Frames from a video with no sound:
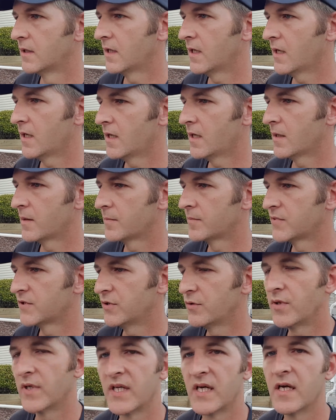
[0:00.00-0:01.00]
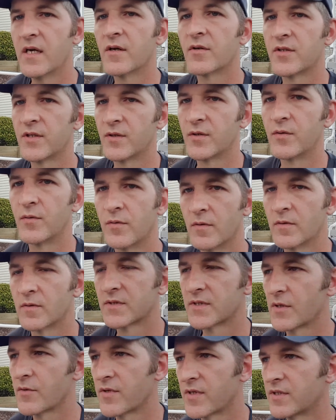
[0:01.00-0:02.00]
to adhere to,
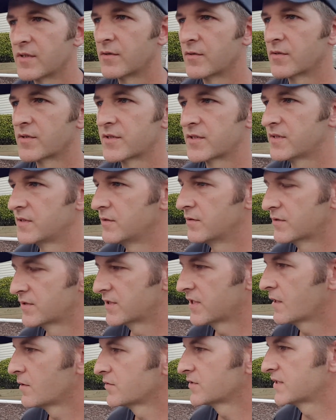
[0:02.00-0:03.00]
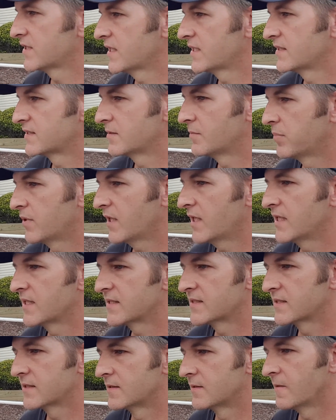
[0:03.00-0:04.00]
so that your stone stays in
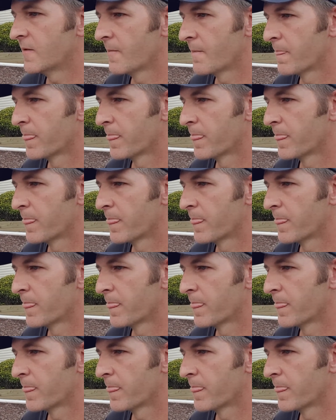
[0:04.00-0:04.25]
place and,